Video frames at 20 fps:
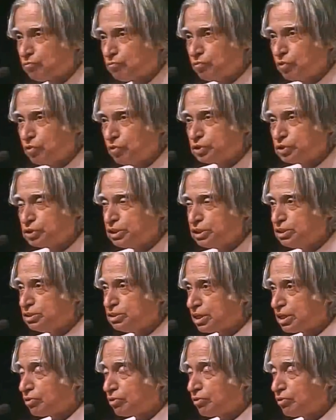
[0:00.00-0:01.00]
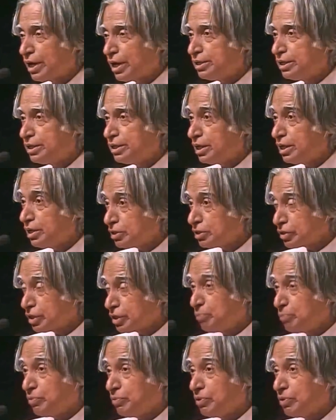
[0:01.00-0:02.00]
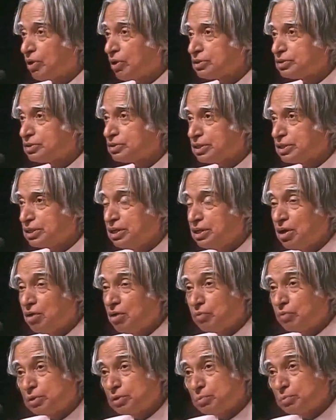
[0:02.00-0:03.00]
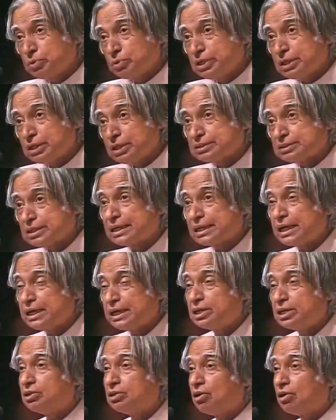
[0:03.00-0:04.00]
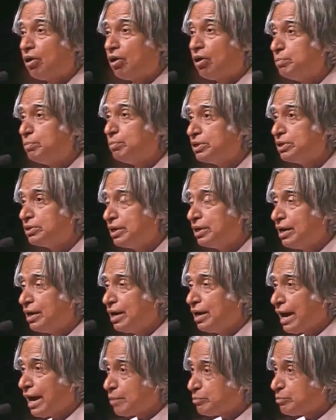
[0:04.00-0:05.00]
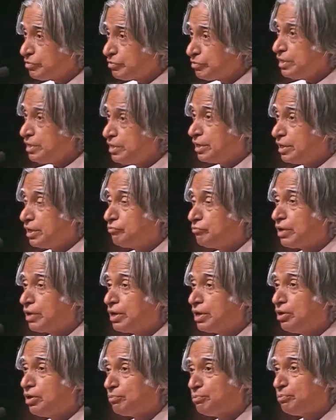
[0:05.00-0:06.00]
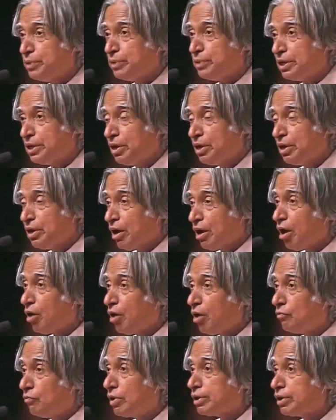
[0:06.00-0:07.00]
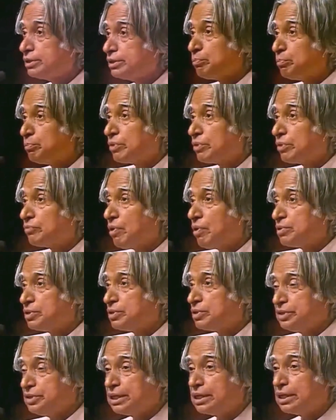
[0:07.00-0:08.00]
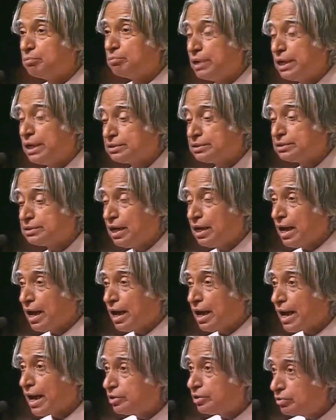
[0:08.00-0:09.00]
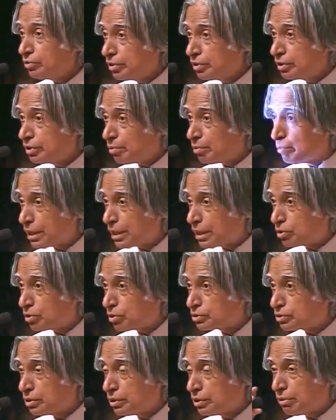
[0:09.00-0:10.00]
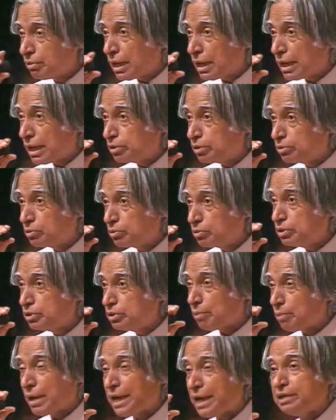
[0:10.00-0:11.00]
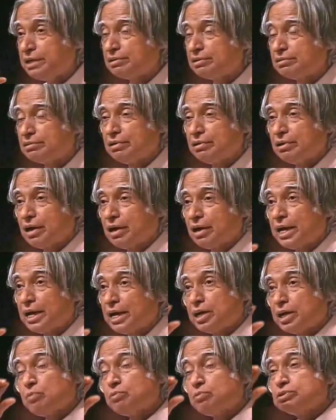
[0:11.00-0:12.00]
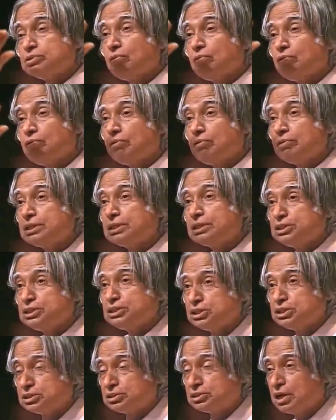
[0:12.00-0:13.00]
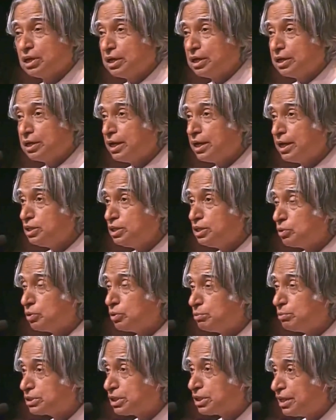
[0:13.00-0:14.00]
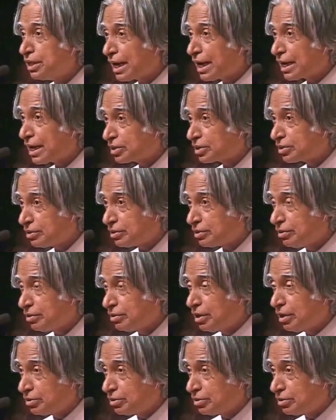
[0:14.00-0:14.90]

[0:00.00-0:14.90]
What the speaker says: And fourth stage required the escape velocity for the put the satellite in the orbit. I am seeing in front of me what is the performance taking place. I took the I put the mic. I announced all the station. Here is your mission director.